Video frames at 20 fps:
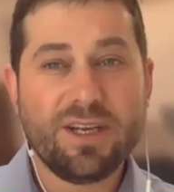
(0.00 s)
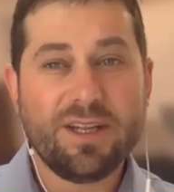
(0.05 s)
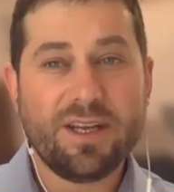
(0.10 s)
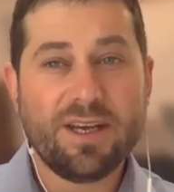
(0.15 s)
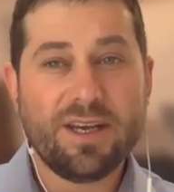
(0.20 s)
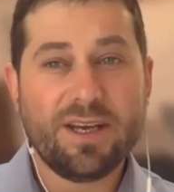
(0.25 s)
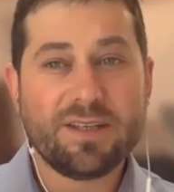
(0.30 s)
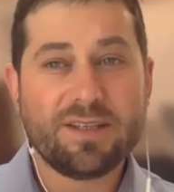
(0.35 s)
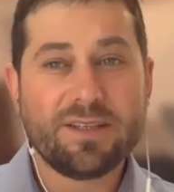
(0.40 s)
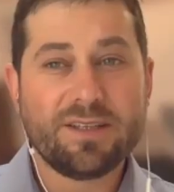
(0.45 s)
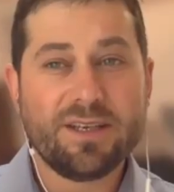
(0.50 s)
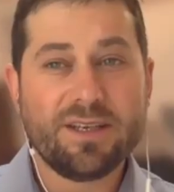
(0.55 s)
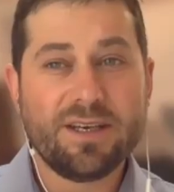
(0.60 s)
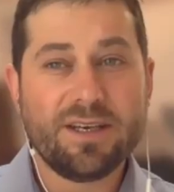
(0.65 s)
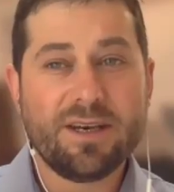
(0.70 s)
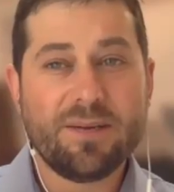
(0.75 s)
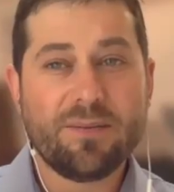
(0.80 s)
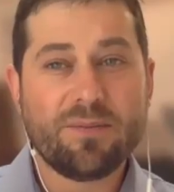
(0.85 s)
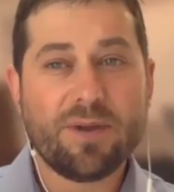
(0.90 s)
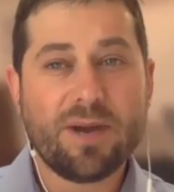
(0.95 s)
that,
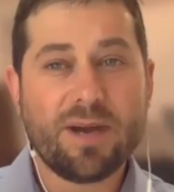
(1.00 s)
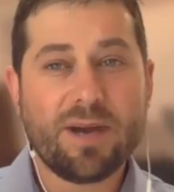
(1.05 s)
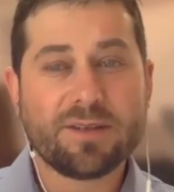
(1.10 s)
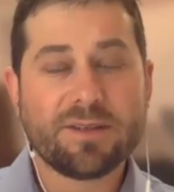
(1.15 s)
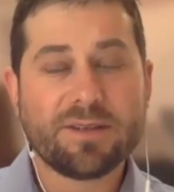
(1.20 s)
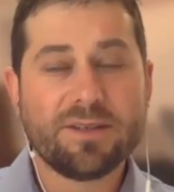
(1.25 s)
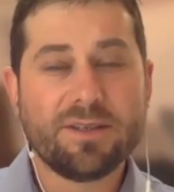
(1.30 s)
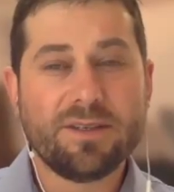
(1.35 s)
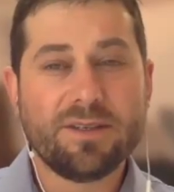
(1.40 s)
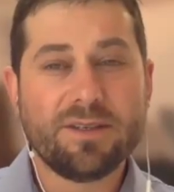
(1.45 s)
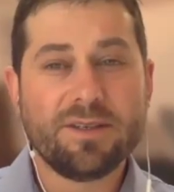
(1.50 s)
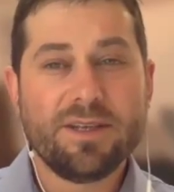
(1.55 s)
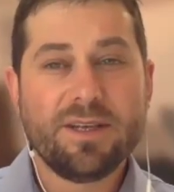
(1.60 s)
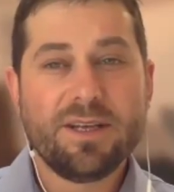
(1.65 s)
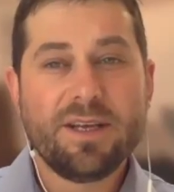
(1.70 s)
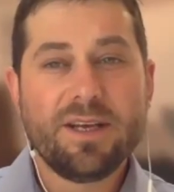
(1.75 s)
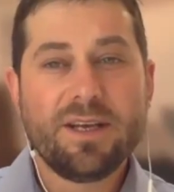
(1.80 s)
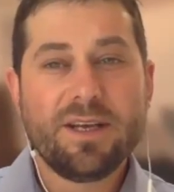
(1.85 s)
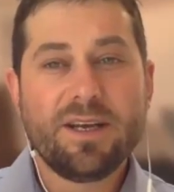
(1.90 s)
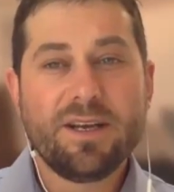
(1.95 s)
how practical
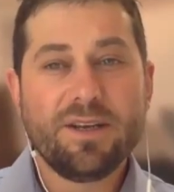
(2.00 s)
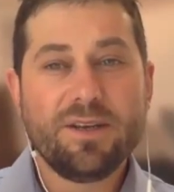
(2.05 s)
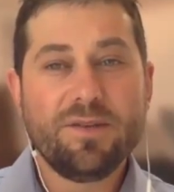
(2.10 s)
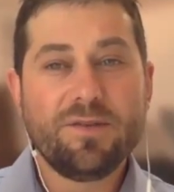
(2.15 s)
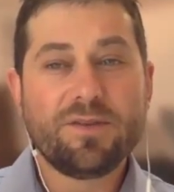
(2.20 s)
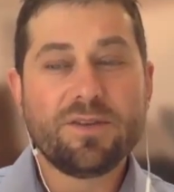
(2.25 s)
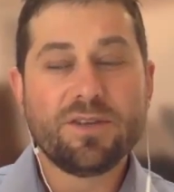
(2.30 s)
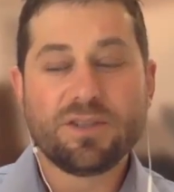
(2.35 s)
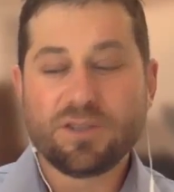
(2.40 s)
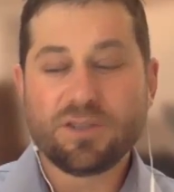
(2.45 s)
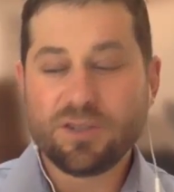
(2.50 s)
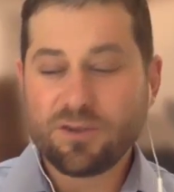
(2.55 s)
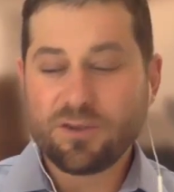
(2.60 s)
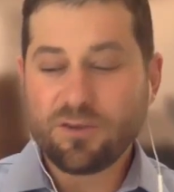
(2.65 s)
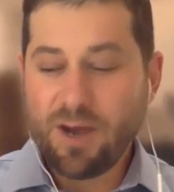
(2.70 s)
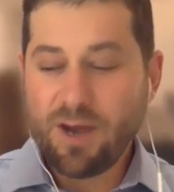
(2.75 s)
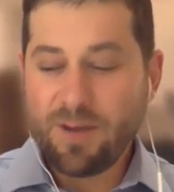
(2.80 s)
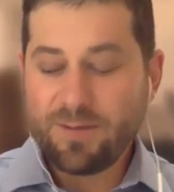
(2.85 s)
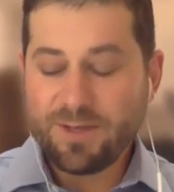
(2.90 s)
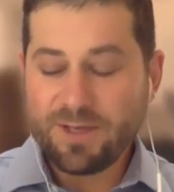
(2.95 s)
you've just
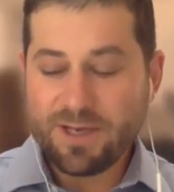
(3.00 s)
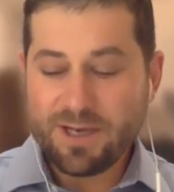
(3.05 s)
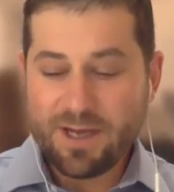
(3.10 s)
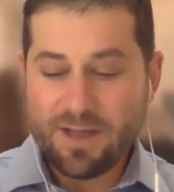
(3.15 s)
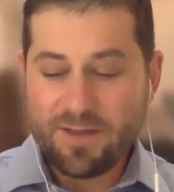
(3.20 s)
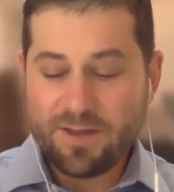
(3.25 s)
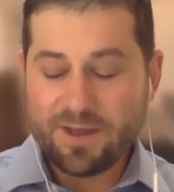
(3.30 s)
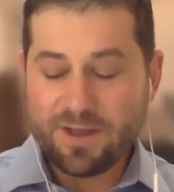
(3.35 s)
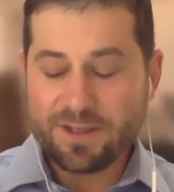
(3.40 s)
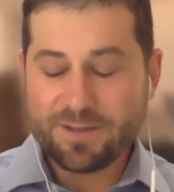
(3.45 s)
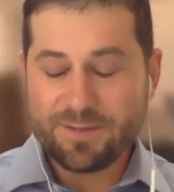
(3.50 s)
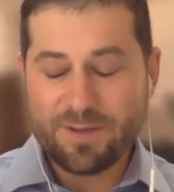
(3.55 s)
described it. And I think it's